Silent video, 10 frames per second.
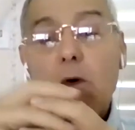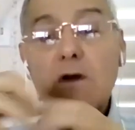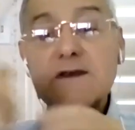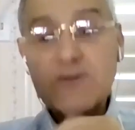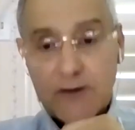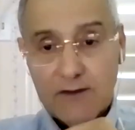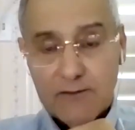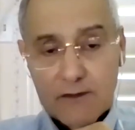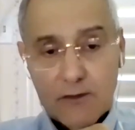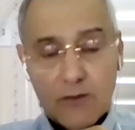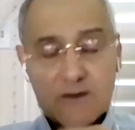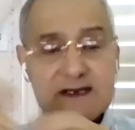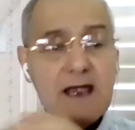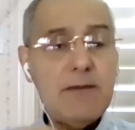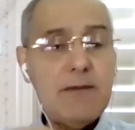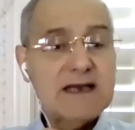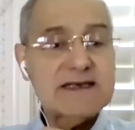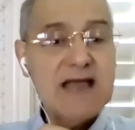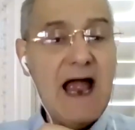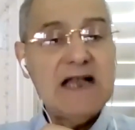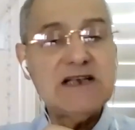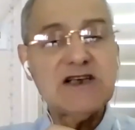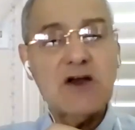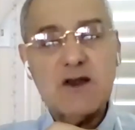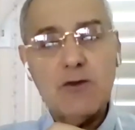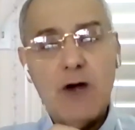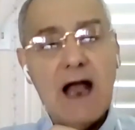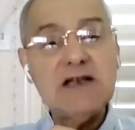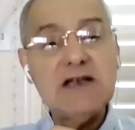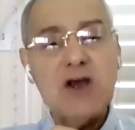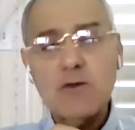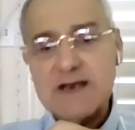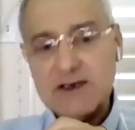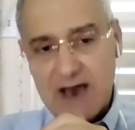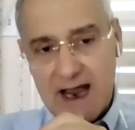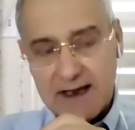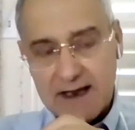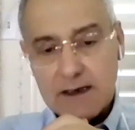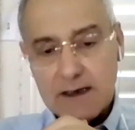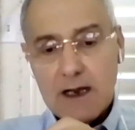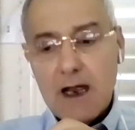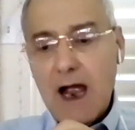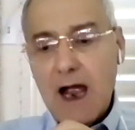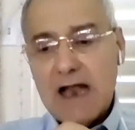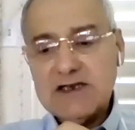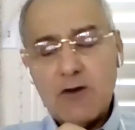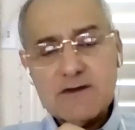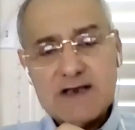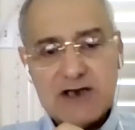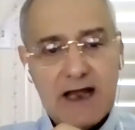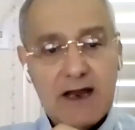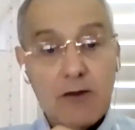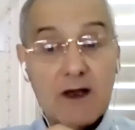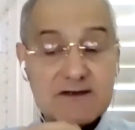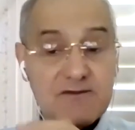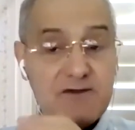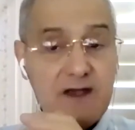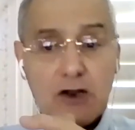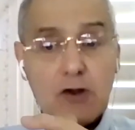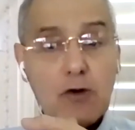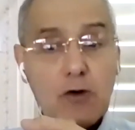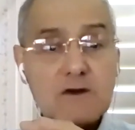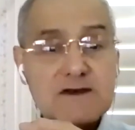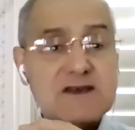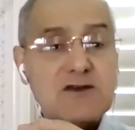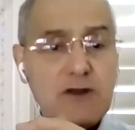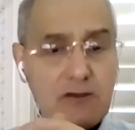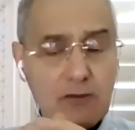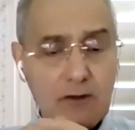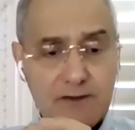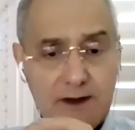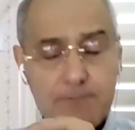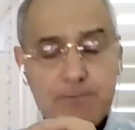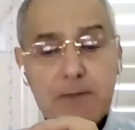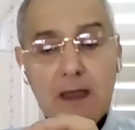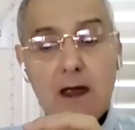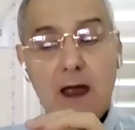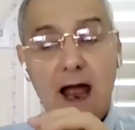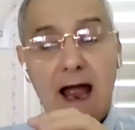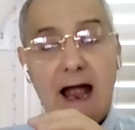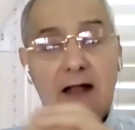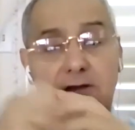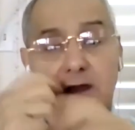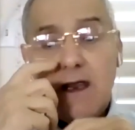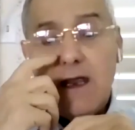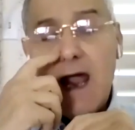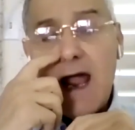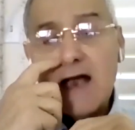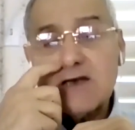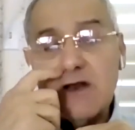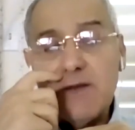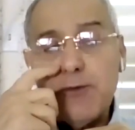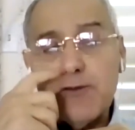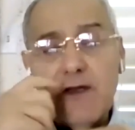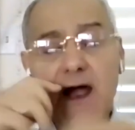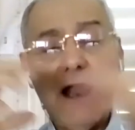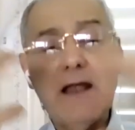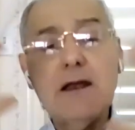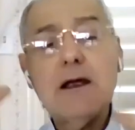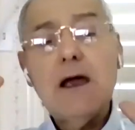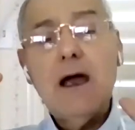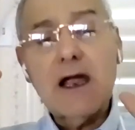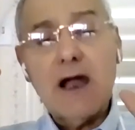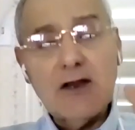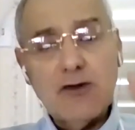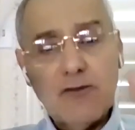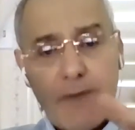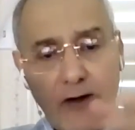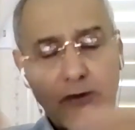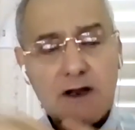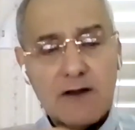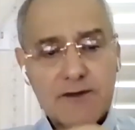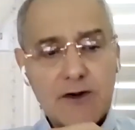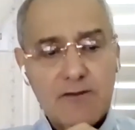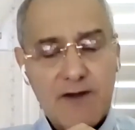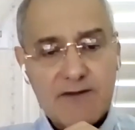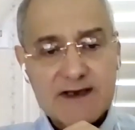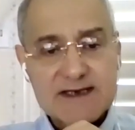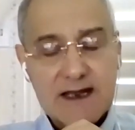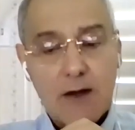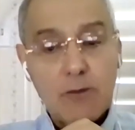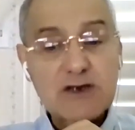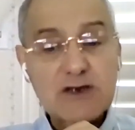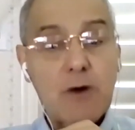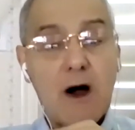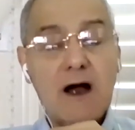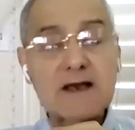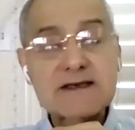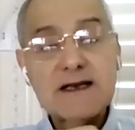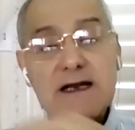student, whose name is Al-Jawzajani. Al-Jawzajani was very close student of him. And he actually put a kind of biography of Avicenna, which was